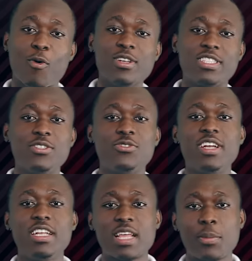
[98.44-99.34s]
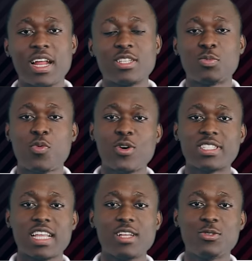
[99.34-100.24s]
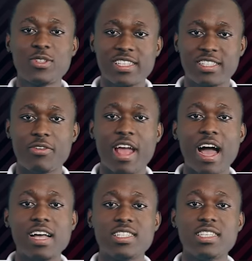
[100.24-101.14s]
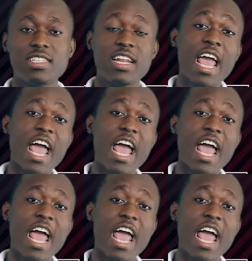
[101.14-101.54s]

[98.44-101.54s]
considering Inter Milan's poor start to the Serie A season